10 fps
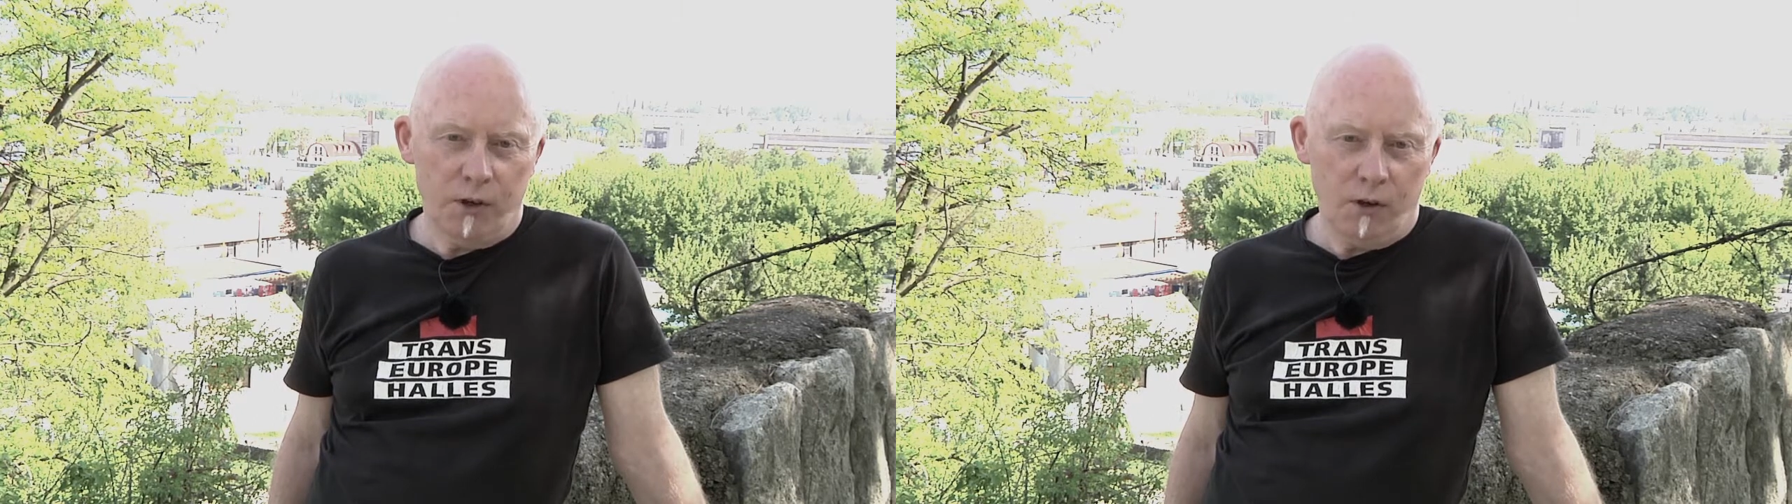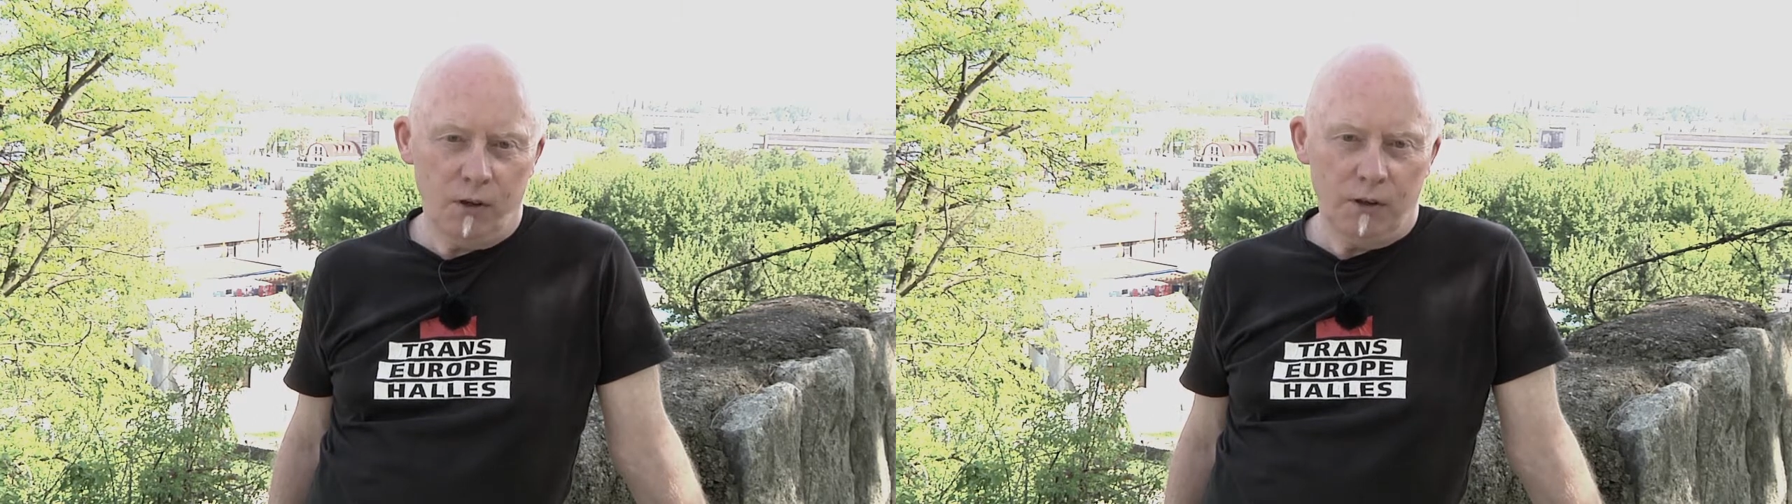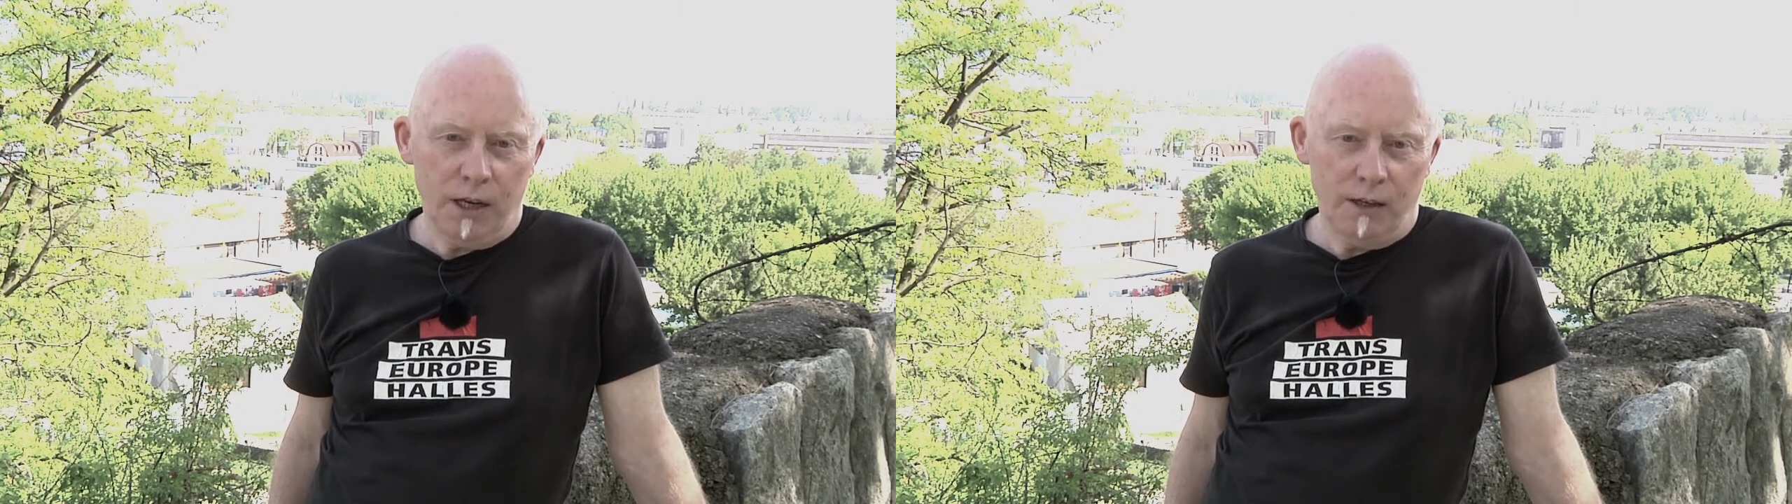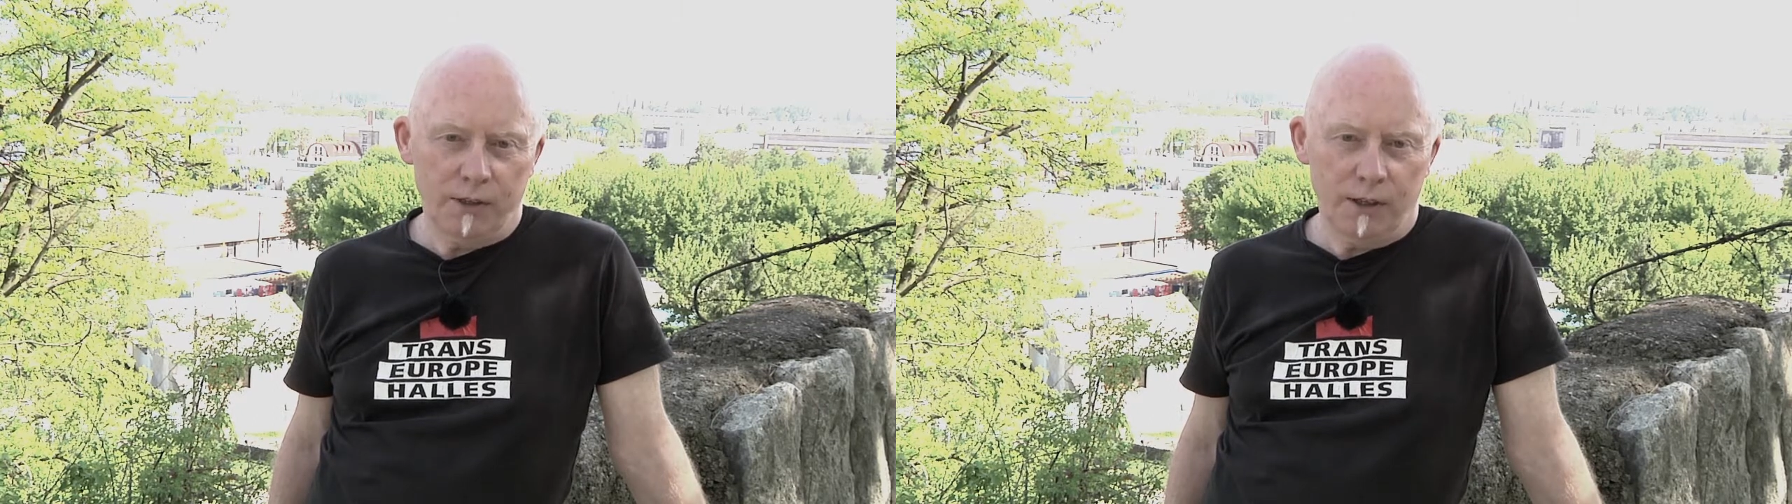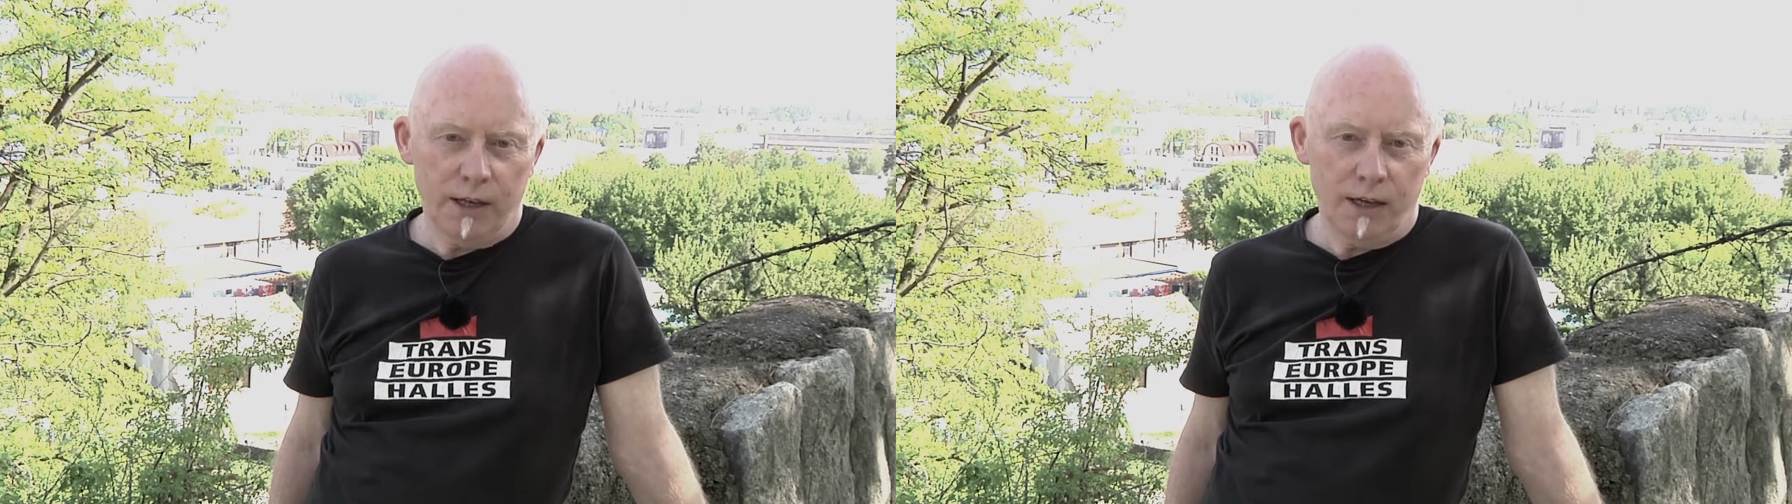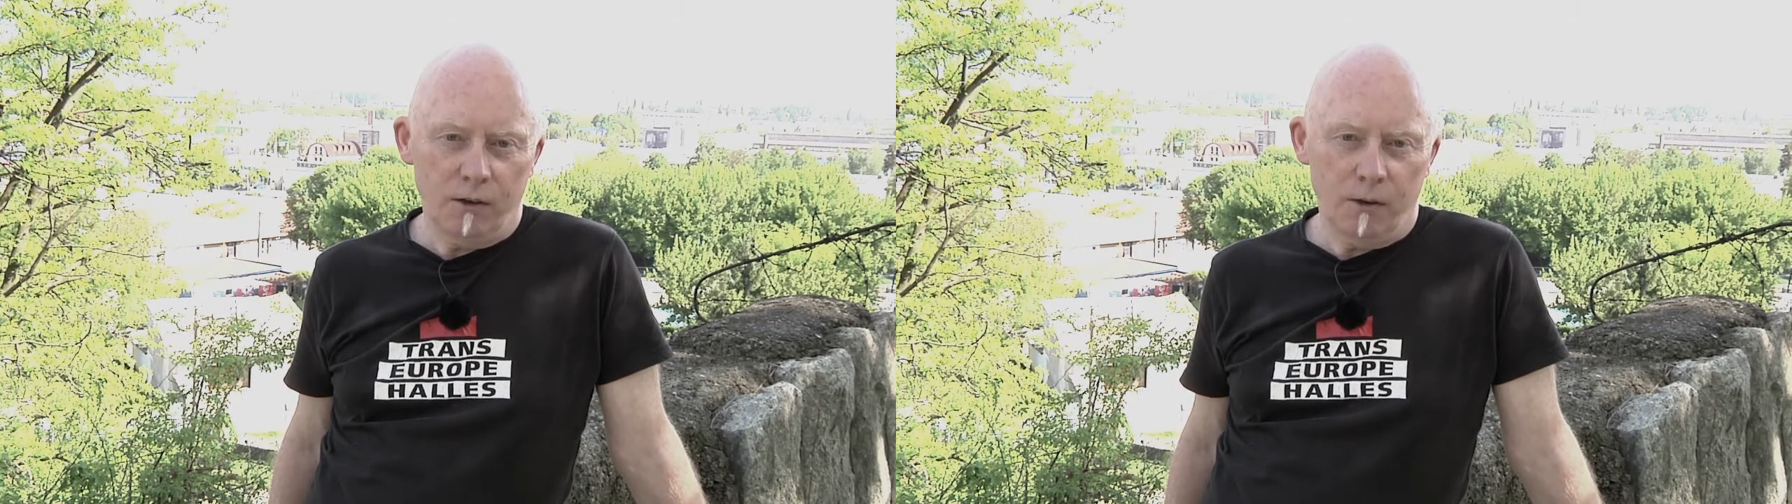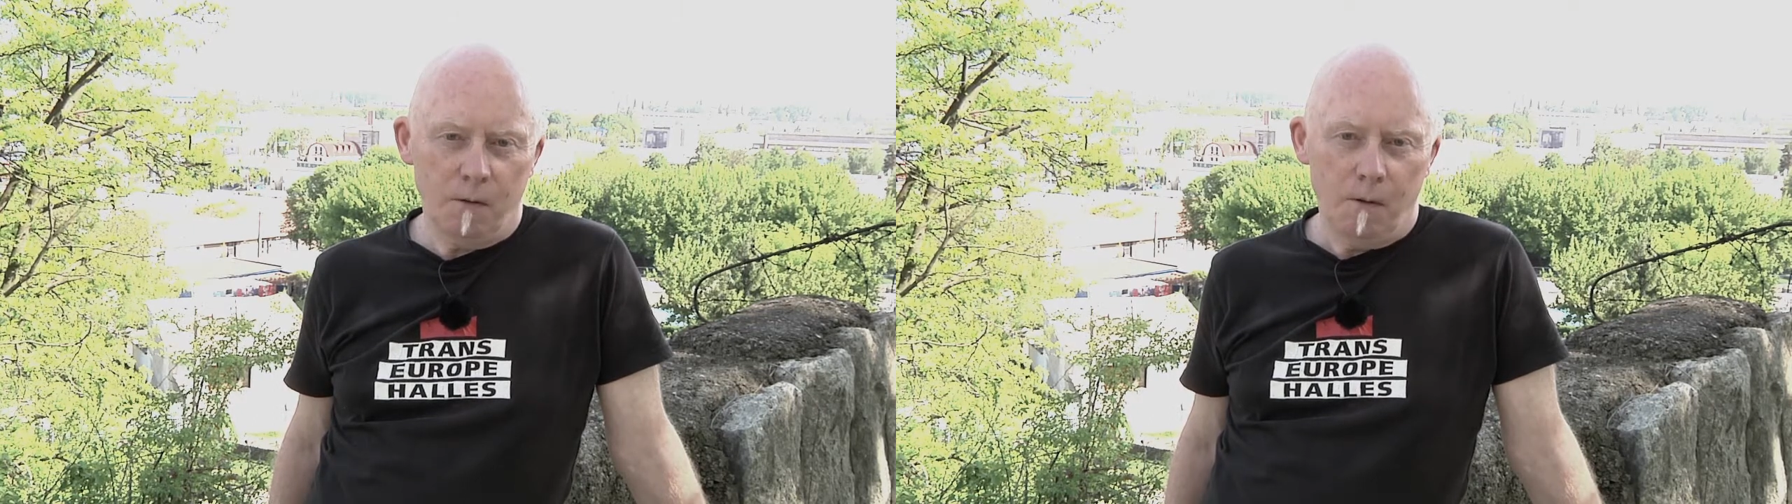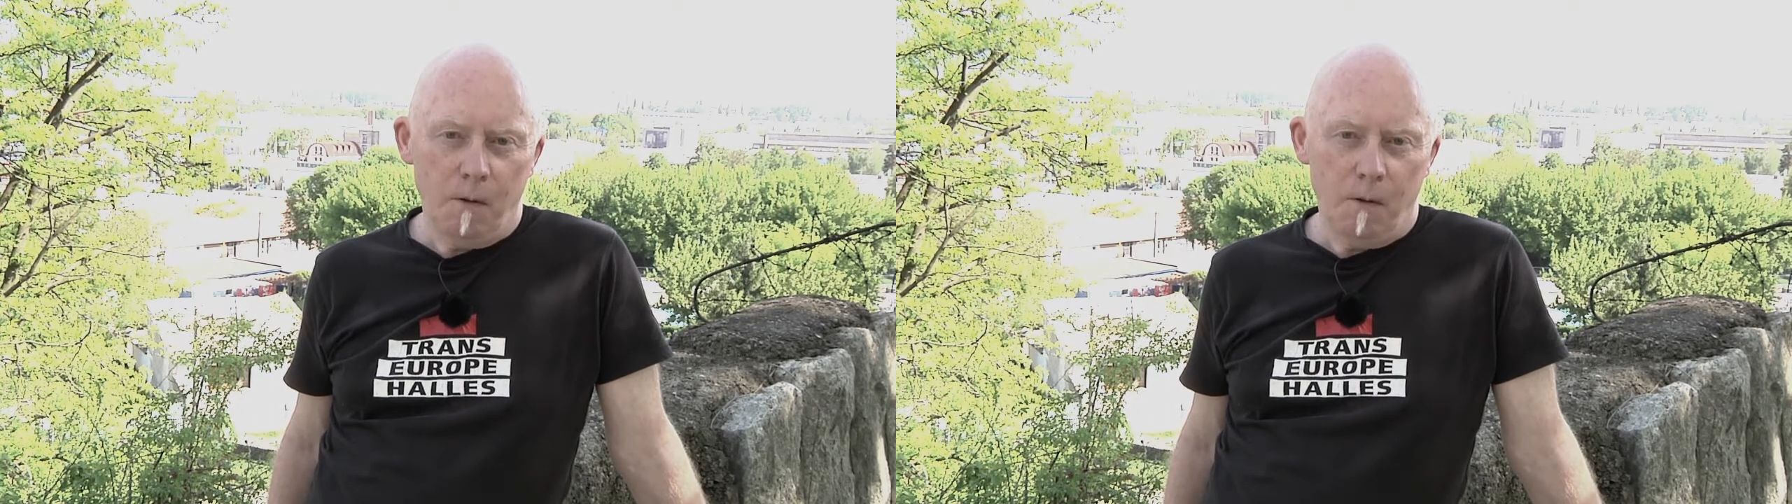on Escalator,